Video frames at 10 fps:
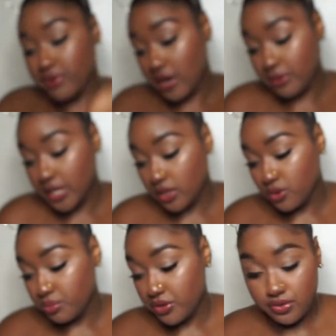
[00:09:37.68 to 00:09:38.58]
probably ain't
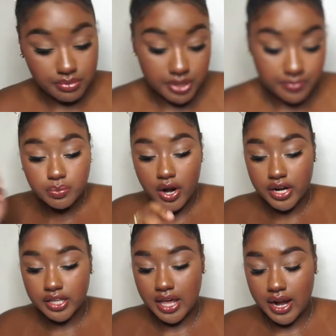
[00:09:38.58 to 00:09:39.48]
gonna be for me. This
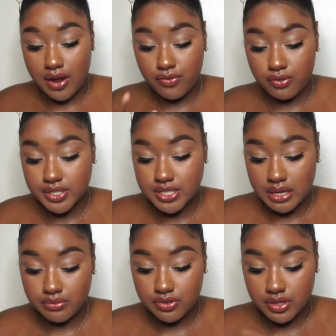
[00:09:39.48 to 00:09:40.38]
product that I have from the
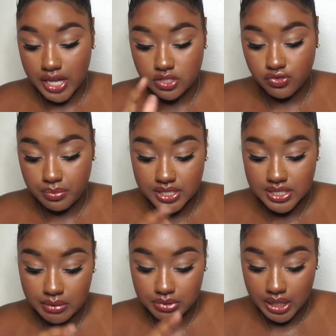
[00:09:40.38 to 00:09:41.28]
same, that's from the
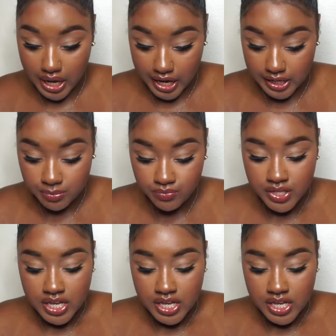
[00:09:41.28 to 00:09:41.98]
same line